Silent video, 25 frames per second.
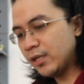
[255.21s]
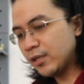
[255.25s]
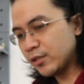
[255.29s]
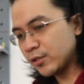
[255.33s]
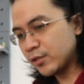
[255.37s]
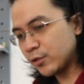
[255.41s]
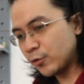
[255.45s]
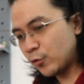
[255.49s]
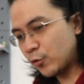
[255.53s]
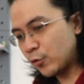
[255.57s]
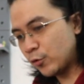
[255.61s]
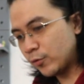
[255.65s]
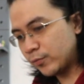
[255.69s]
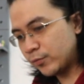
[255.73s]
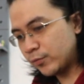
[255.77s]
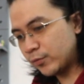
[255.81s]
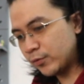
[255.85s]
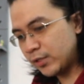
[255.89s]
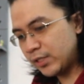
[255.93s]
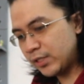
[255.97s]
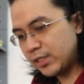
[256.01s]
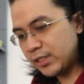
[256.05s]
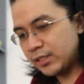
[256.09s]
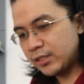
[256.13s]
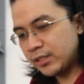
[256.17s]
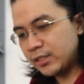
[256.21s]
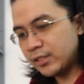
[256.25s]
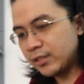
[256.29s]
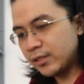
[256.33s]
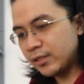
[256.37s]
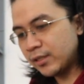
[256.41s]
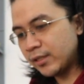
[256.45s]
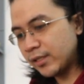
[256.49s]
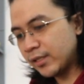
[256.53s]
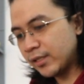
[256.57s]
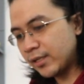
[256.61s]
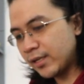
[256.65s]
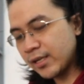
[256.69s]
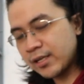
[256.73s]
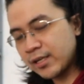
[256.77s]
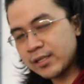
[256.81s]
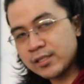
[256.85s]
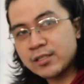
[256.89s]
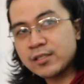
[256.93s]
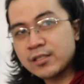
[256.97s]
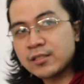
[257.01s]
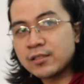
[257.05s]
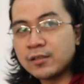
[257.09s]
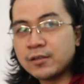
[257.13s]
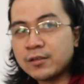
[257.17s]
So hopefully the
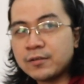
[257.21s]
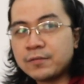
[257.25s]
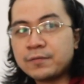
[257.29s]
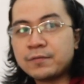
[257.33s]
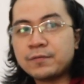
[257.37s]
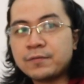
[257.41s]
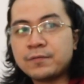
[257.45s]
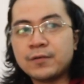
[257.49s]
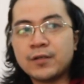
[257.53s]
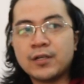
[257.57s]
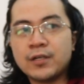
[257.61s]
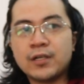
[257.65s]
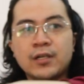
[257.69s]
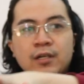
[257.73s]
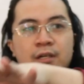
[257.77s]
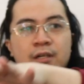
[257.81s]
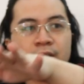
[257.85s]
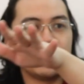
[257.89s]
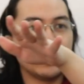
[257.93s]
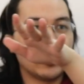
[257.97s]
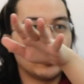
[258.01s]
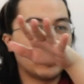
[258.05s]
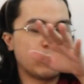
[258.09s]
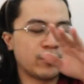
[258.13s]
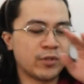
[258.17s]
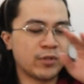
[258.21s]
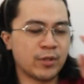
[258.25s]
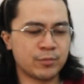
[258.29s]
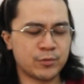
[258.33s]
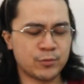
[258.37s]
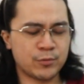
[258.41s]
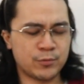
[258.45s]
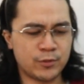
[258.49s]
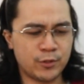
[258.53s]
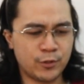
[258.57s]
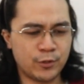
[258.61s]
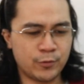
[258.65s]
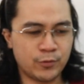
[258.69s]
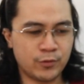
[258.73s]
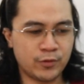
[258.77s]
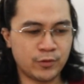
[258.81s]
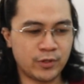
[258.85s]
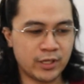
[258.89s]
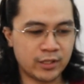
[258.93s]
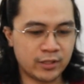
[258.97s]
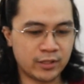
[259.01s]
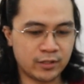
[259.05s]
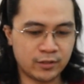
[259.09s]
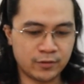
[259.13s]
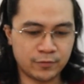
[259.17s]
next TUF laptops we're going to
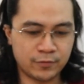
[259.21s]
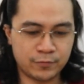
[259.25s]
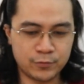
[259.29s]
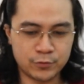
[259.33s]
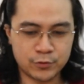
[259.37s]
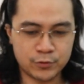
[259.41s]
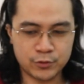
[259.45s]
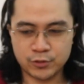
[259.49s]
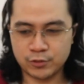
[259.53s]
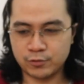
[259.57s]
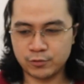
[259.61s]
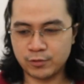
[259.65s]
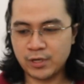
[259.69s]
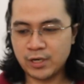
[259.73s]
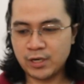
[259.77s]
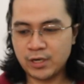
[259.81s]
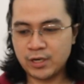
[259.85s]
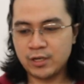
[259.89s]
get in the future